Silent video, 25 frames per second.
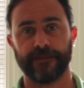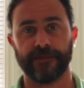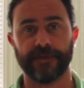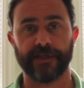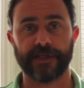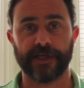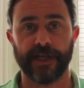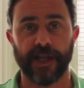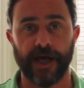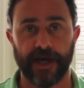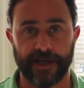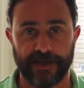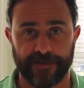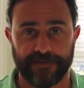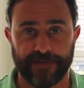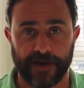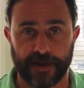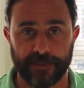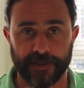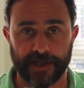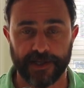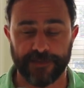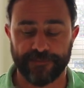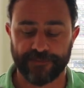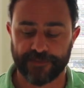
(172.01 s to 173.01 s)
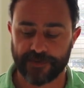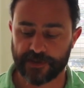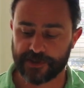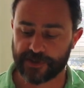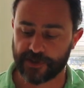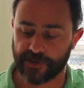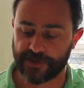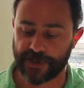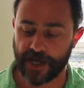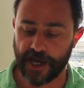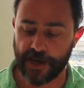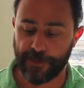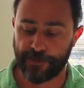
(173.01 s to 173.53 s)
the Gallardi family.
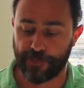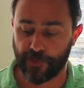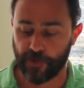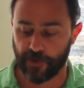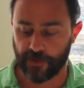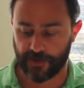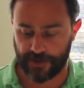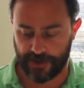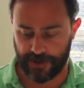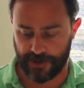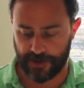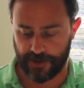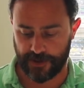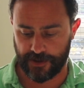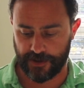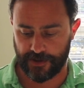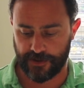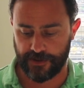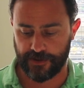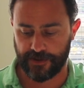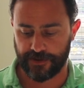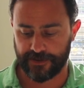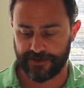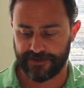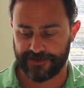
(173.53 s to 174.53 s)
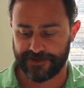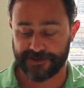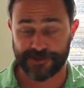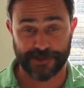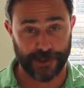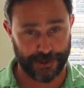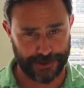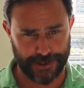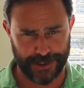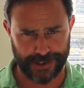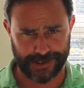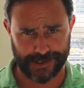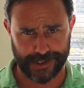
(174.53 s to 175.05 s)
So they bought you
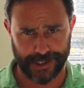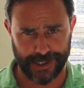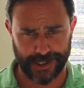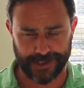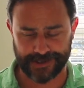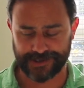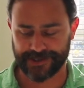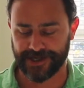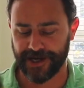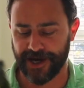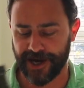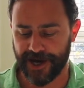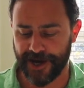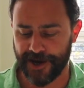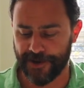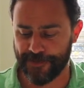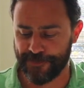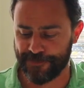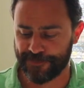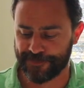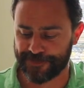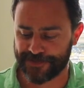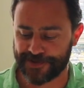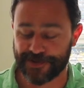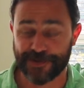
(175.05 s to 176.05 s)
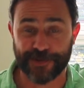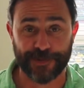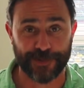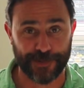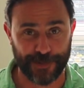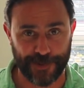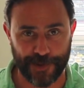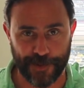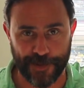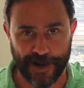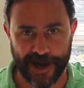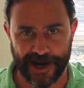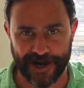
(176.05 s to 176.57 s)
such hits as
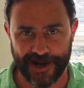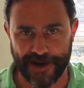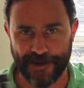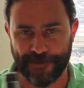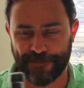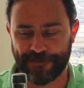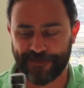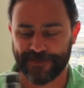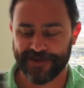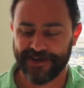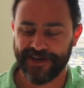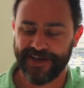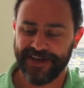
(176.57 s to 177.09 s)
Comera,